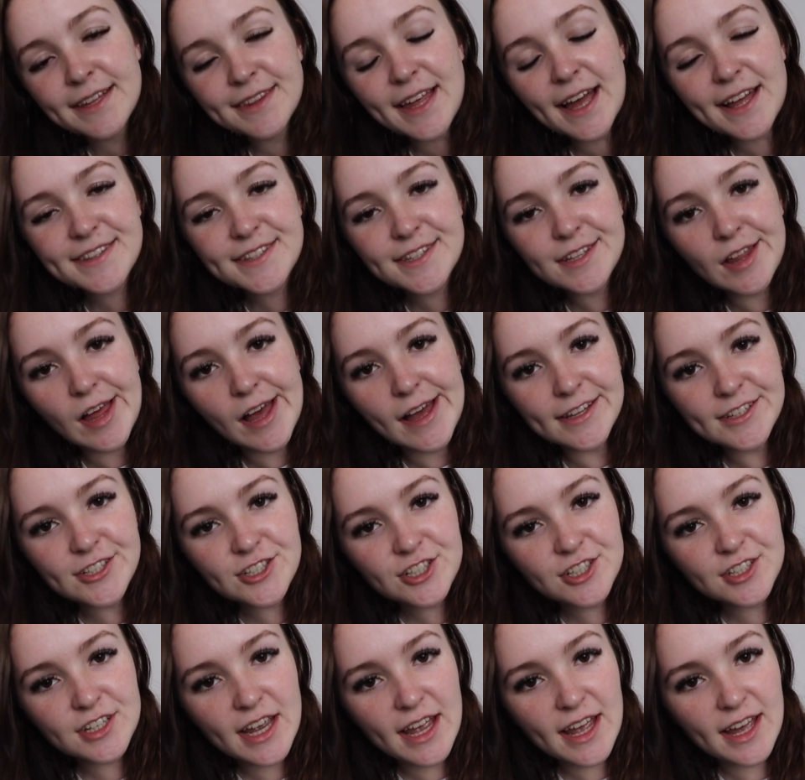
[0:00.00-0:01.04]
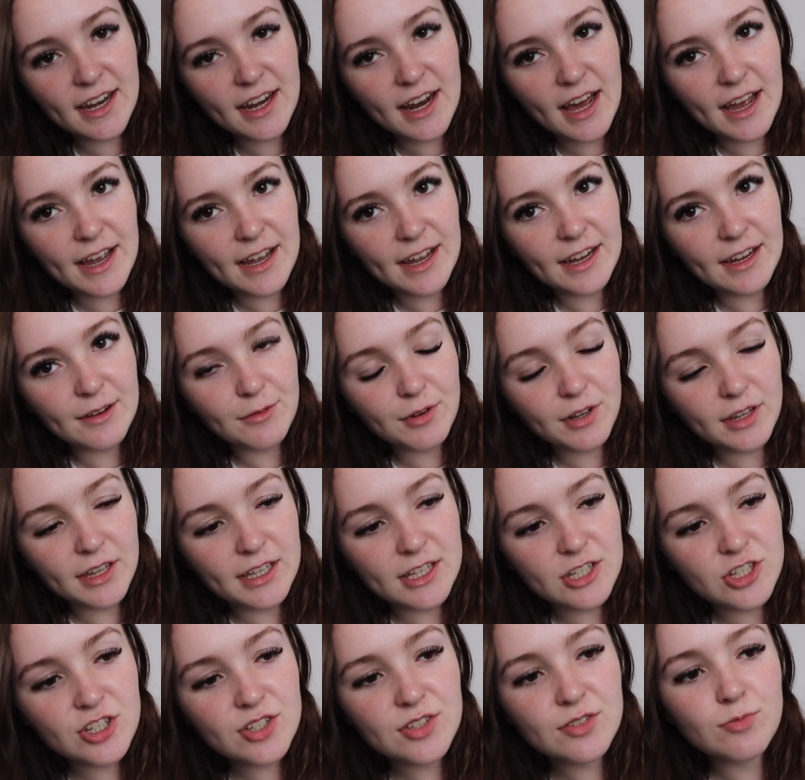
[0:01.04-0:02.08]
That's lunch, and I
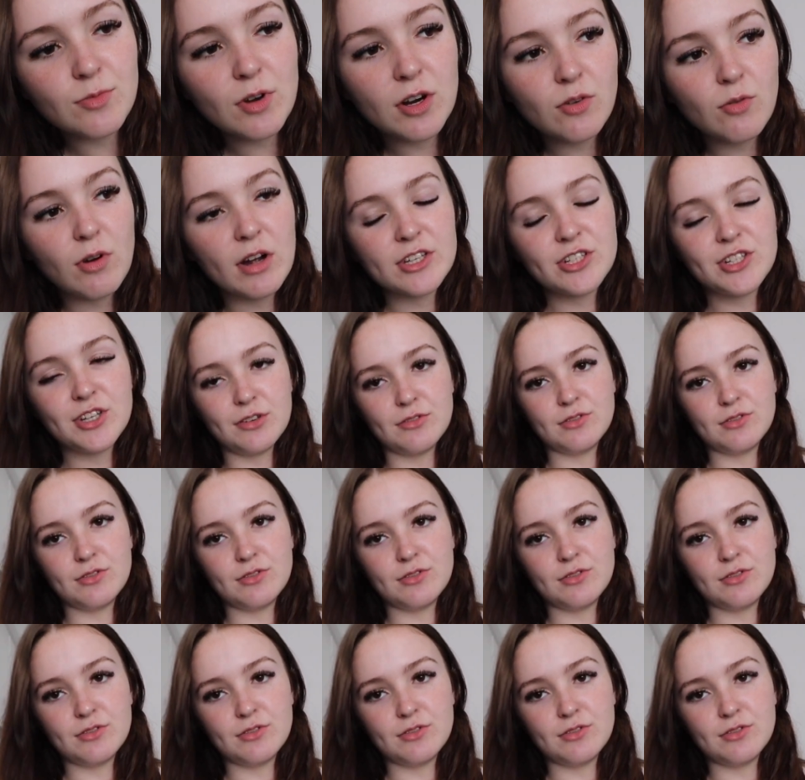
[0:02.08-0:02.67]
really just want to watch